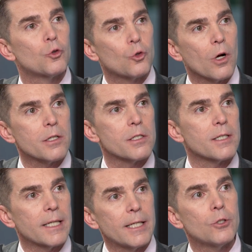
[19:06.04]
trust
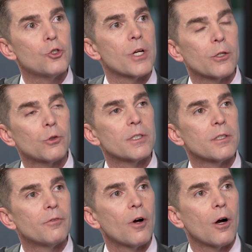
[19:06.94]
in
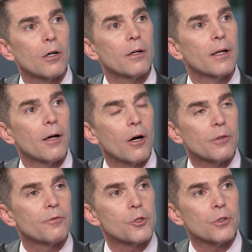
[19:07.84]
generative
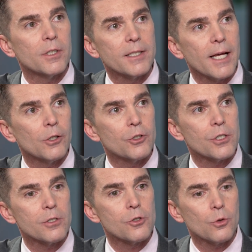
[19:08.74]
artificial
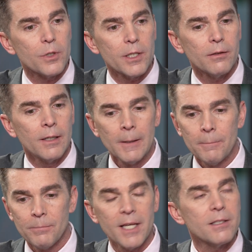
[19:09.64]
intelligence so that
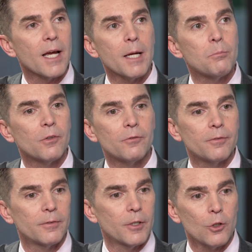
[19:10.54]
that type
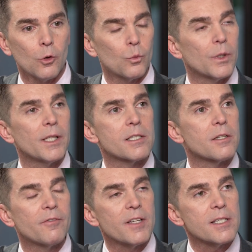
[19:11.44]
of, really
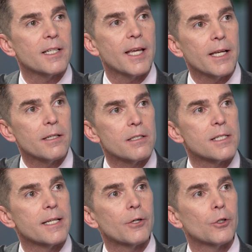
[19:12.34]
sophisticated
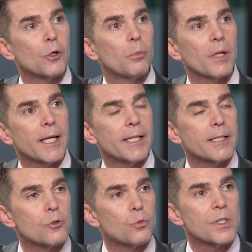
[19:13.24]
scenario planning
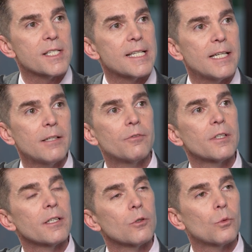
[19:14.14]
is received
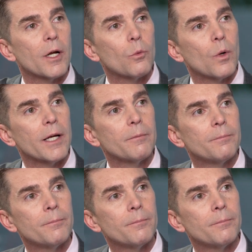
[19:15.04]
in the right way?